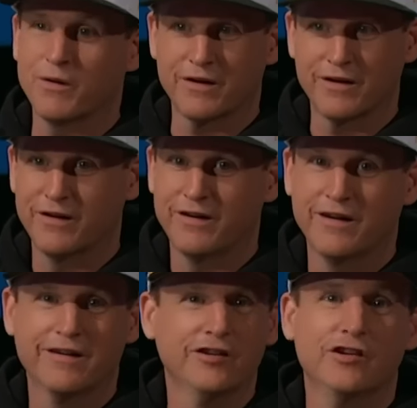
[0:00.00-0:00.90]
No,
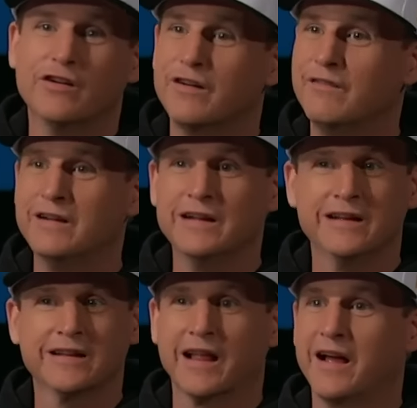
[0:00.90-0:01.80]
shower, yeah. Oh. You know what I mean?
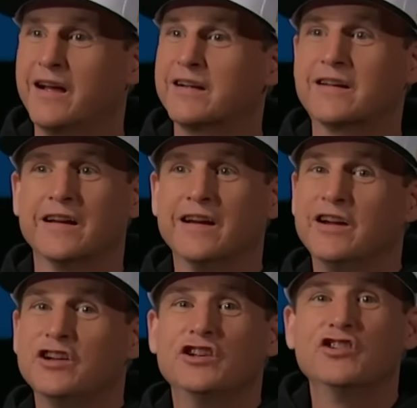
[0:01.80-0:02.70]
Like, real like,
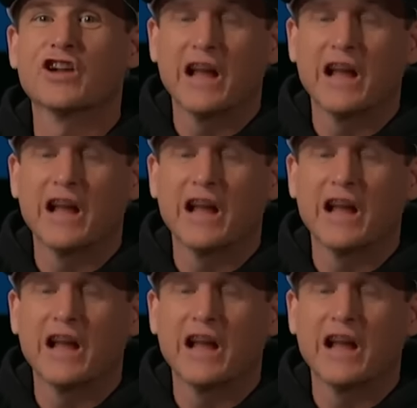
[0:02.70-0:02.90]
phobia. you're